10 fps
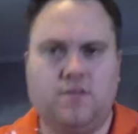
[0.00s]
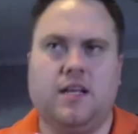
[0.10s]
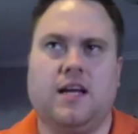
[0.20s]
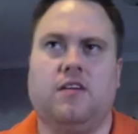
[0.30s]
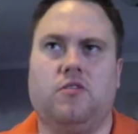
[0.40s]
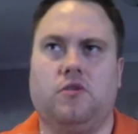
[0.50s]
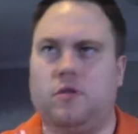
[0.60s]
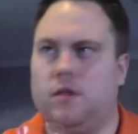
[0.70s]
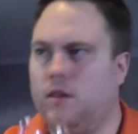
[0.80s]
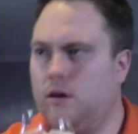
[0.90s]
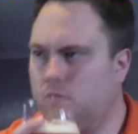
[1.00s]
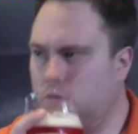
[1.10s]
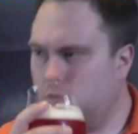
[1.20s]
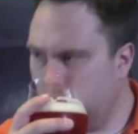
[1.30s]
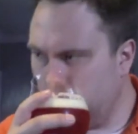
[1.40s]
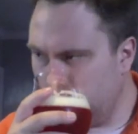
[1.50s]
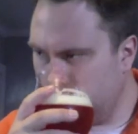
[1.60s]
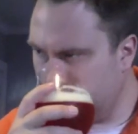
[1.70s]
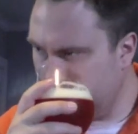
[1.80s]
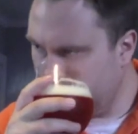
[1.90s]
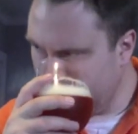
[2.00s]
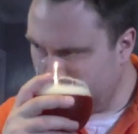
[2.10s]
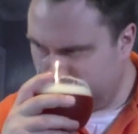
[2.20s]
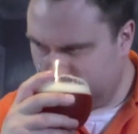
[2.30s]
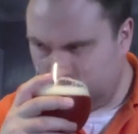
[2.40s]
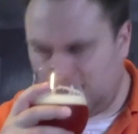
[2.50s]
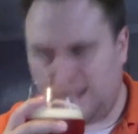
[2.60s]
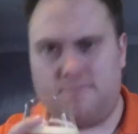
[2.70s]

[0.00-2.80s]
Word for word: really kind of earthy though. Like